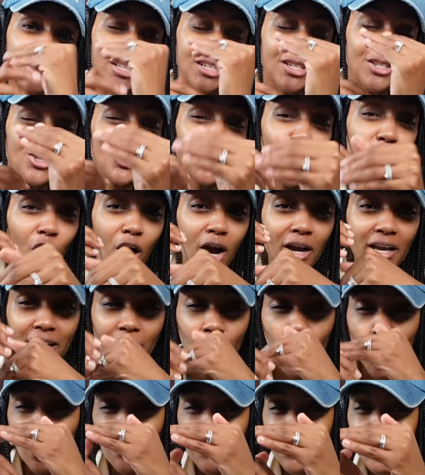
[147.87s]
talking
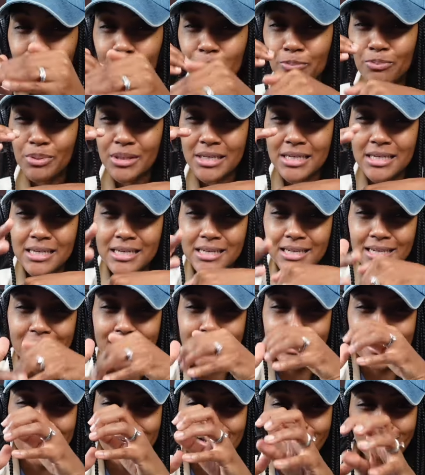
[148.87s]
over the beat
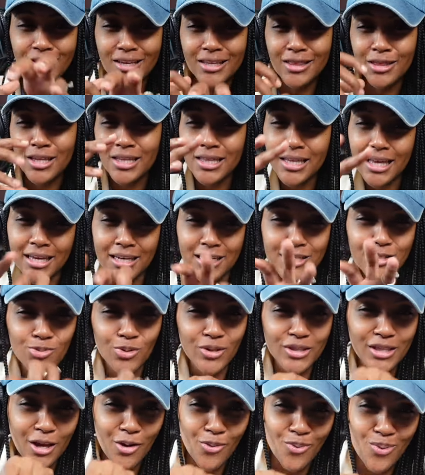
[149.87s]
and giving the ladies
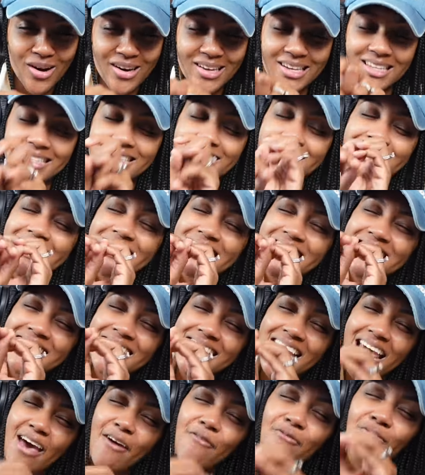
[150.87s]
what they want is
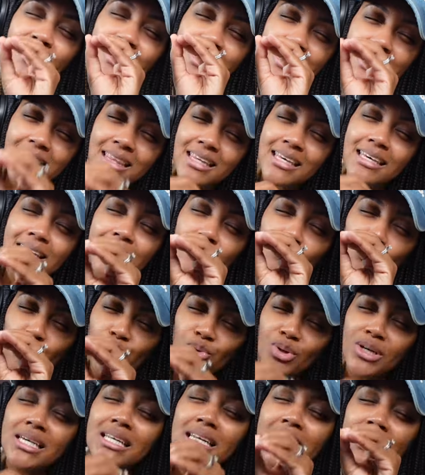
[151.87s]
definitely
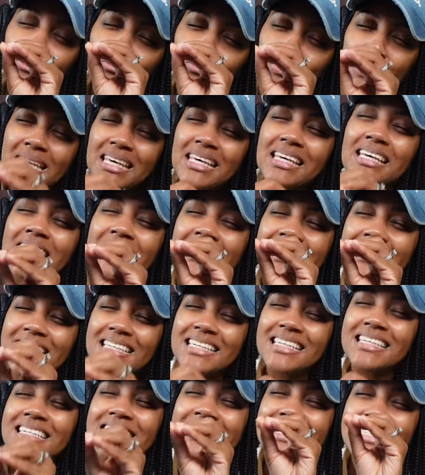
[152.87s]
reading
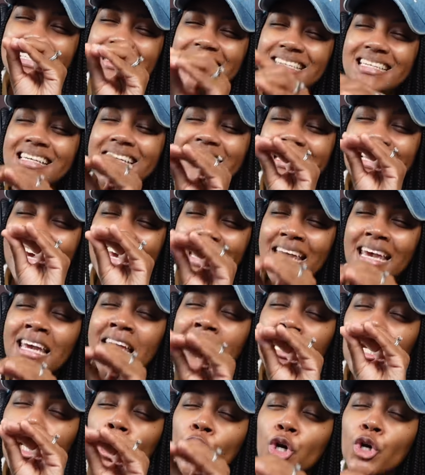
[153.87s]
PDC
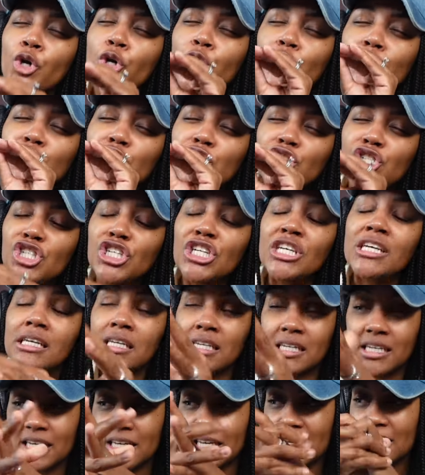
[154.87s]
energy.
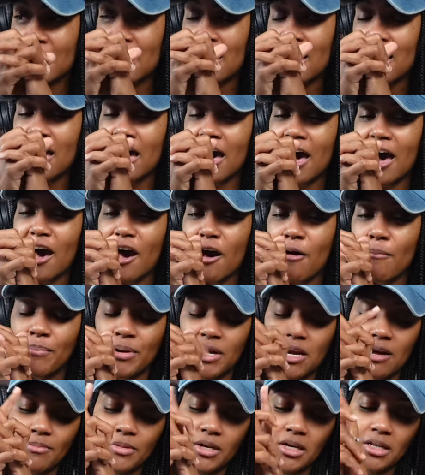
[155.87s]
But
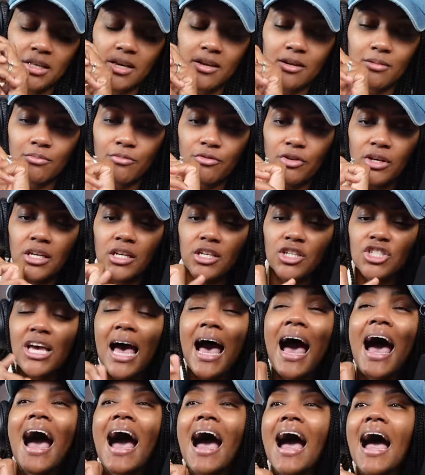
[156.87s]
I'm going to let him finish.
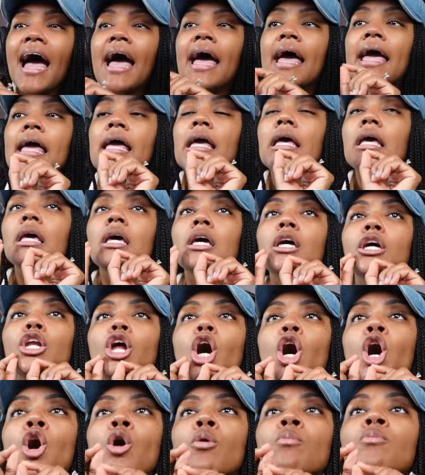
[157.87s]
I could
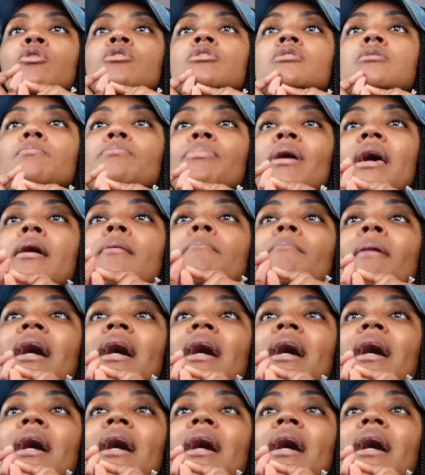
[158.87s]
almost bet my